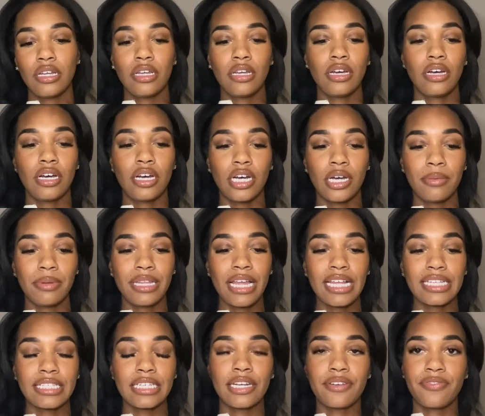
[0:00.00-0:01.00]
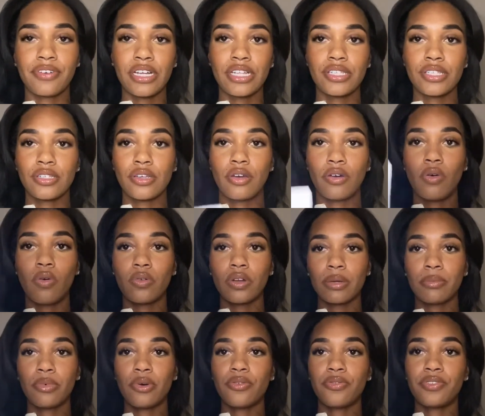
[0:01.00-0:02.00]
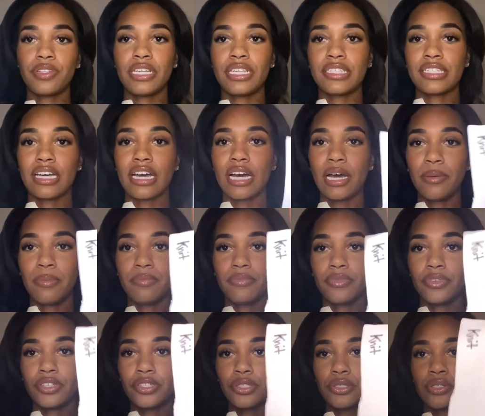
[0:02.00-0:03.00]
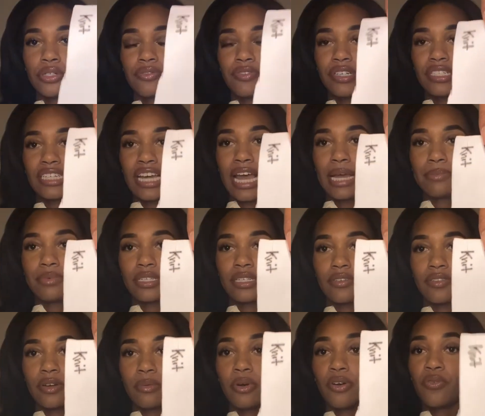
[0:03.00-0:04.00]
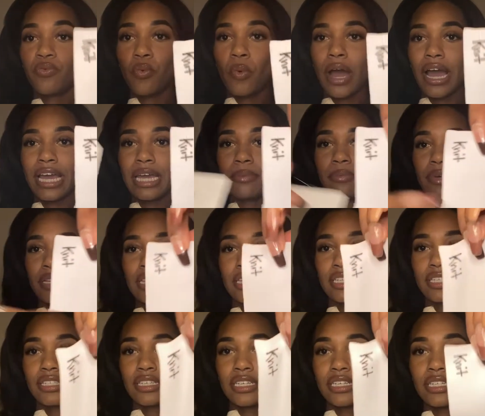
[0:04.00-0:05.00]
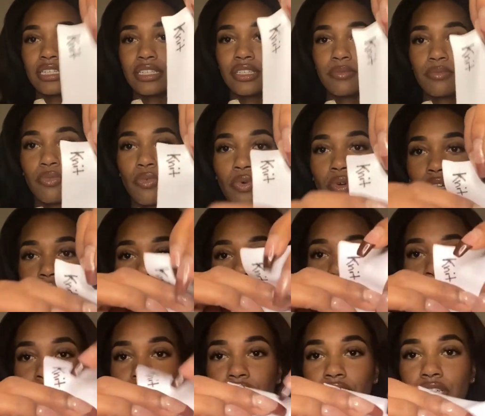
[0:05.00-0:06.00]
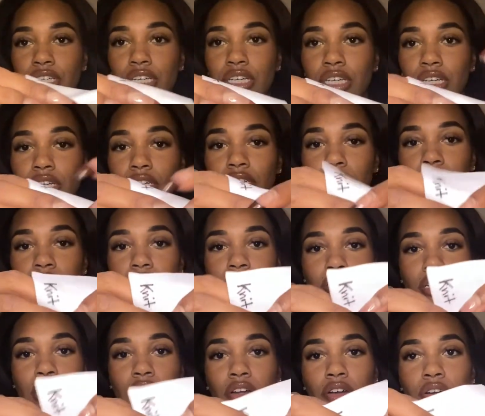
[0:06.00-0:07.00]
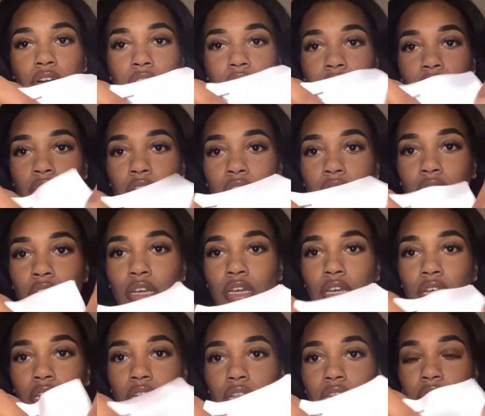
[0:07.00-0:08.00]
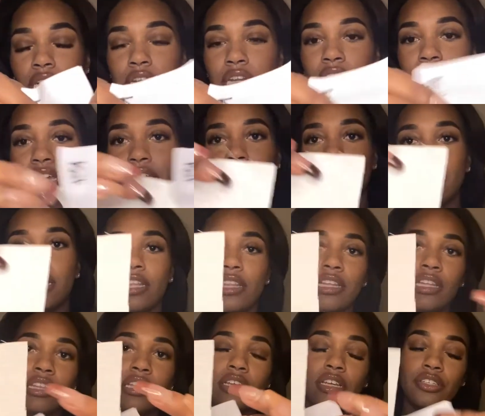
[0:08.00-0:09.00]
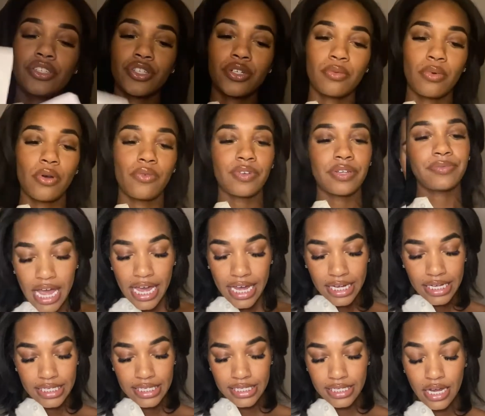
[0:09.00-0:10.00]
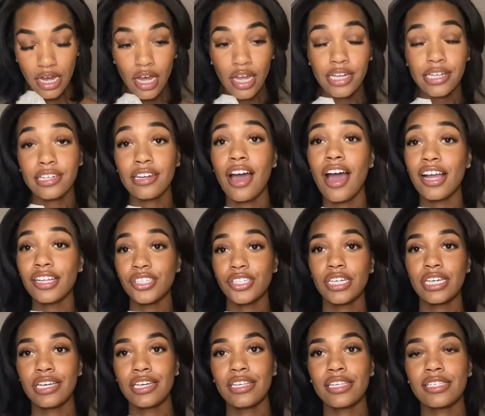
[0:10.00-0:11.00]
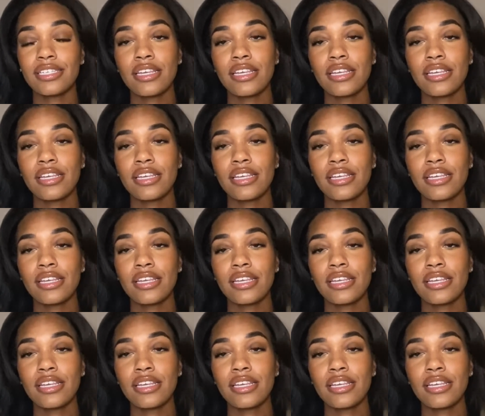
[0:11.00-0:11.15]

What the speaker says: And that's the difference. So holding both of these up, they're two different types. So they're both white, but this is more stretchy, kind of hard to knit, and then that's your woven. Next, notches.